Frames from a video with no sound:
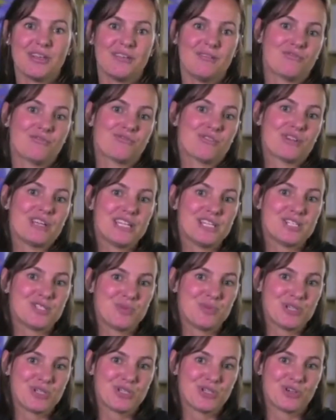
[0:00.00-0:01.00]
can freely
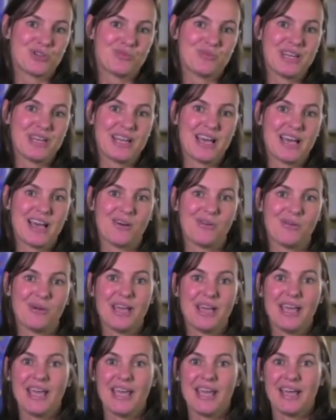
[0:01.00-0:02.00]
speak German now
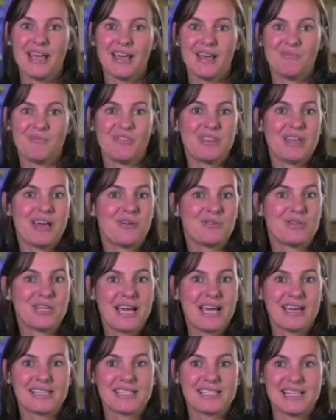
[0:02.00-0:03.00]
um, without
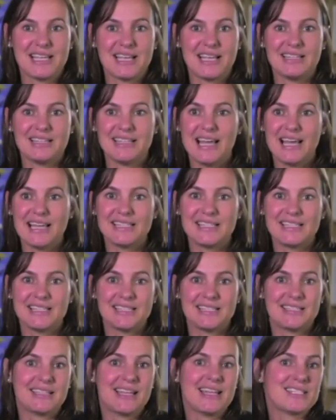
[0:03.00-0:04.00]
accent.
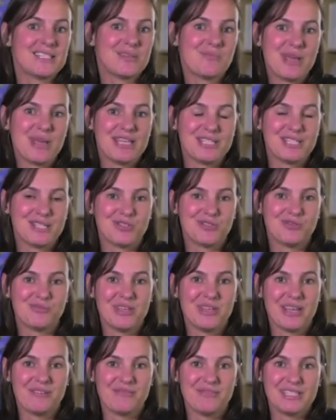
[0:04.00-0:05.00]
That's that's amazing to
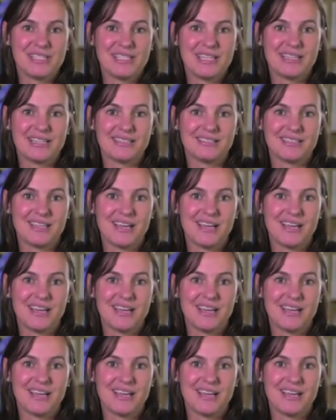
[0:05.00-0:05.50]
me every single